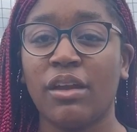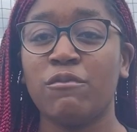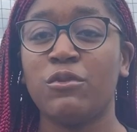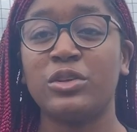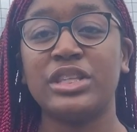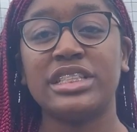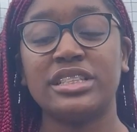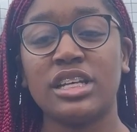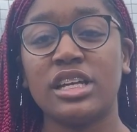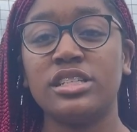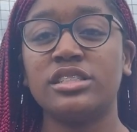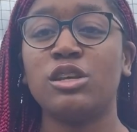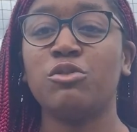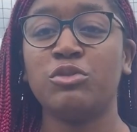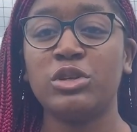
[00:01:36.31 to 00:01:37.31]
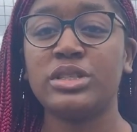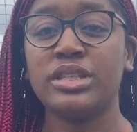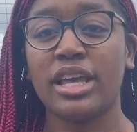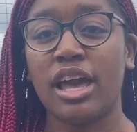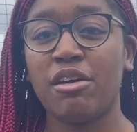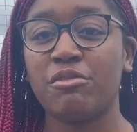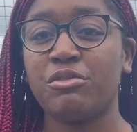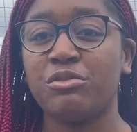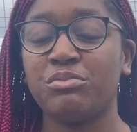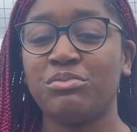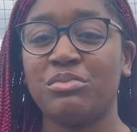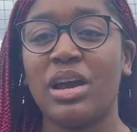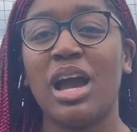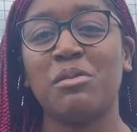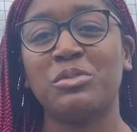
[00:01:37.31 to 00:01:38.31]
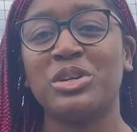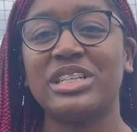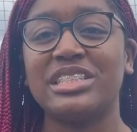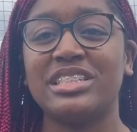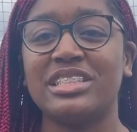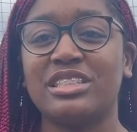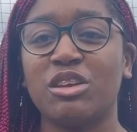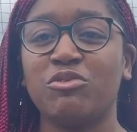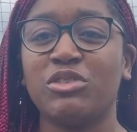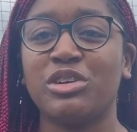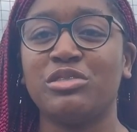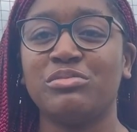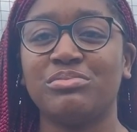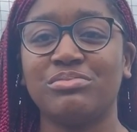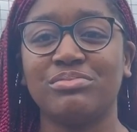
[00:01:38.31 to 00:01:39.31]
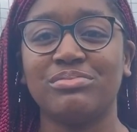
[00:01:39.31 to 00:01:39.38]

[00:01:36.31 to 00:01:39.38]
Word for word: For the Sons of UCF, I'm Christie St. Vil.